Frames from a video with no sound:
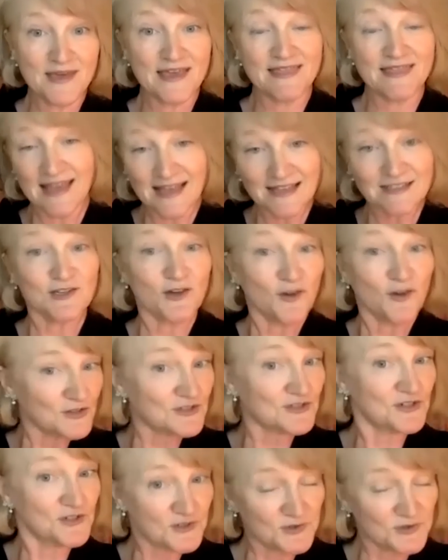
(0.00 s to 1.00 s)
And that's
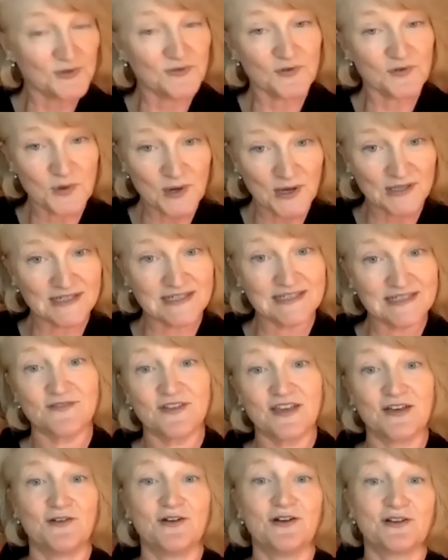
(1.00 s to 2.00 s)
also true of qualities of
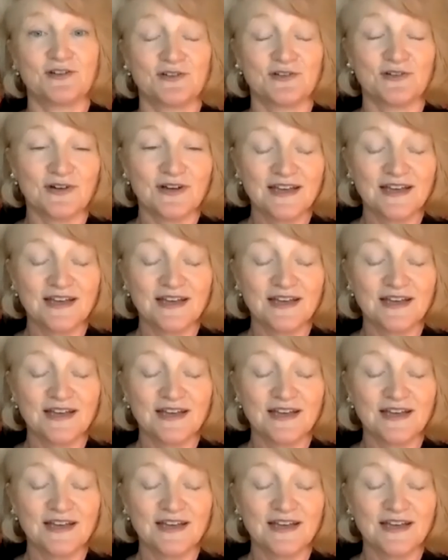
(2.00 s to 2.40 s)
character.